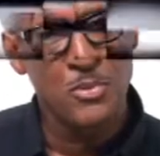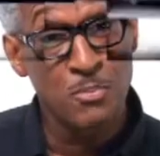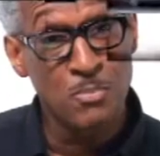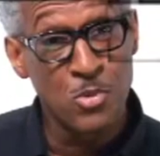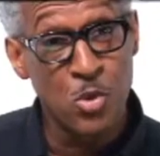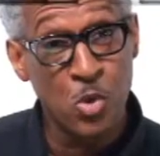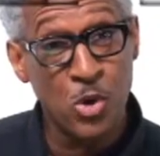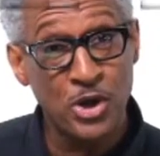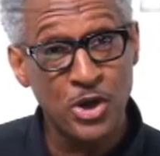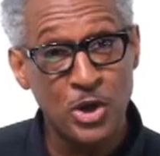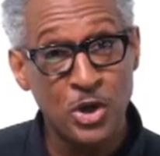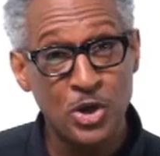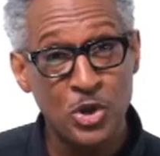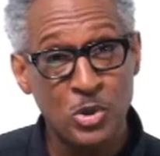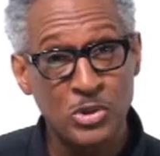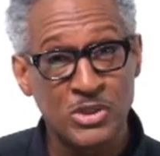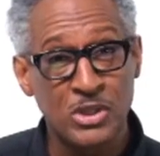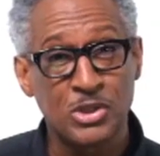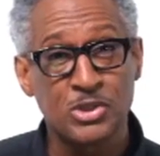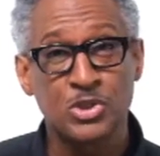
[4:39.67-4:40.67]
The more you
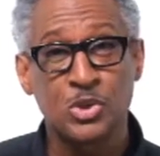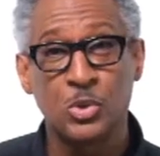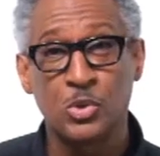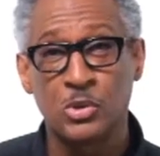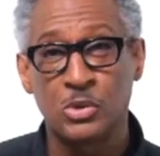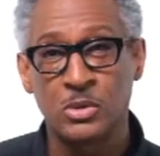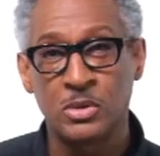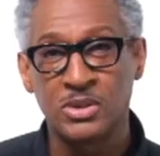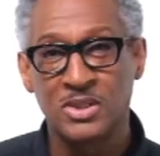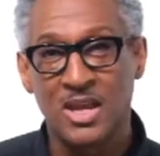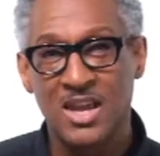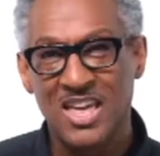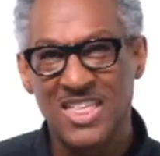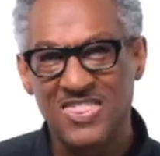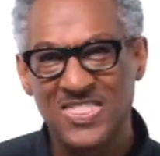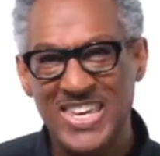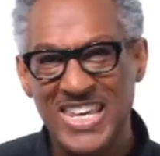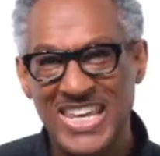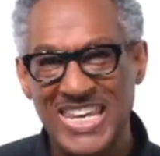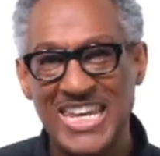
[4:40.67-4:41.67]
use these tools,
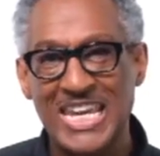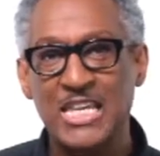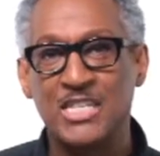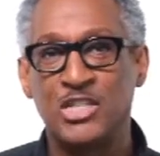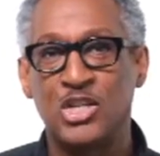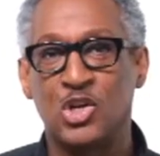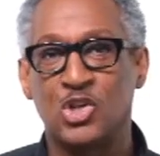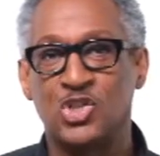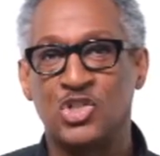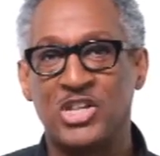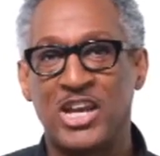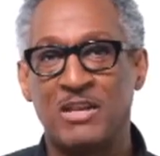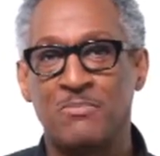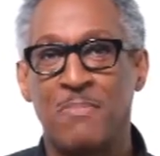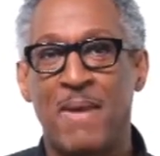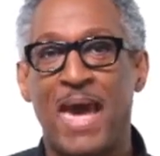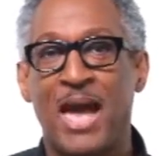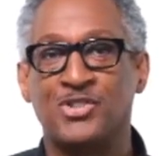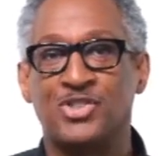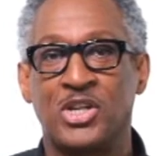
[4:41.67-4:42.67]
the easier shade
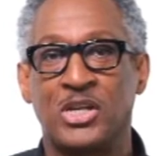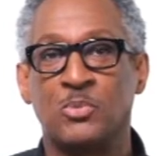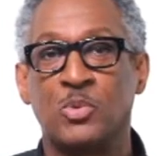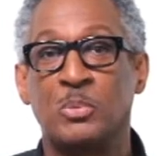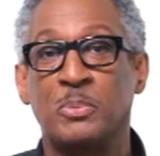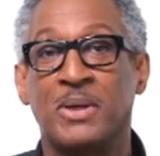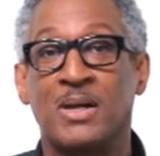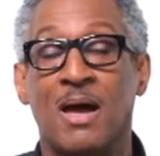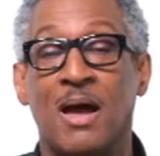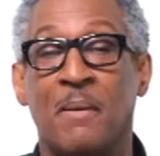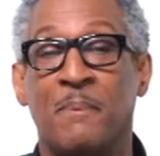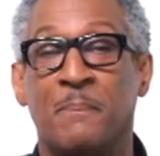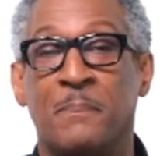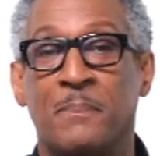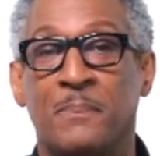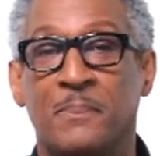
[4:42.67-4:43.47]
matching will become.